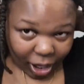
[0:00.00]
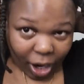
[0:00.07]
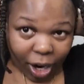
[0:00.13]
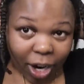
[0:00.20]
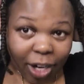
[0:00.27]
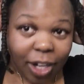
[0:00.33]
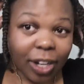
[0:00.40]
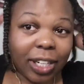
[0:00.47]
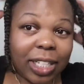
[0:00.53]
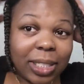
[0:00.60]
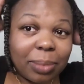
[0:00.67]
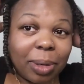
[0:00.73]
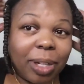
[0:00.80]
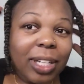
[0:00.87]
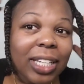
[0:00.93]
Alright, y'all, that's
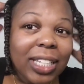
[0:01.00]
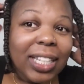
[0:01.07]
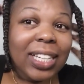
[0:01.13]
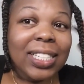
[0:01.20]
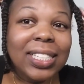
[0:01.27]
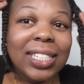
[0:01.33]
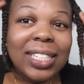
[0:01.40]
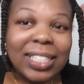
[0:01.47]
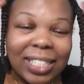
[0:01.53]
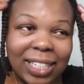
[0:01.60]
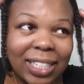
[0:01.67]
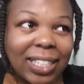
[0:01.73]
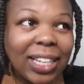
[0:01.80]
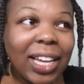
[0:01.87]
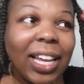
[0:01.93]
about it. Like I said,
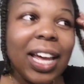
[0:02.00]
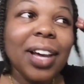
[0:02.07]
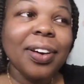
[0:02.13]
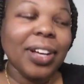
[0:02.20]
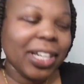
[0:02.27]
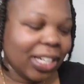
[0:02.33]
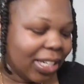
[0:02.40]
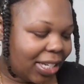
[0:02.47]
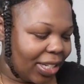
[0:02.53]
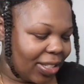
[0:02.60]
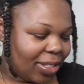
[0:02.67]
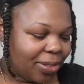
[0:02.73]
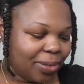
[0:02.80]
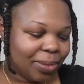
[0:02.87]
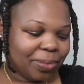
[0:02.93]
I gotta go ahead and get
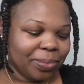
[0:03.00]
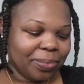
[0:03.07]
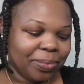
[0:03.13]
into it.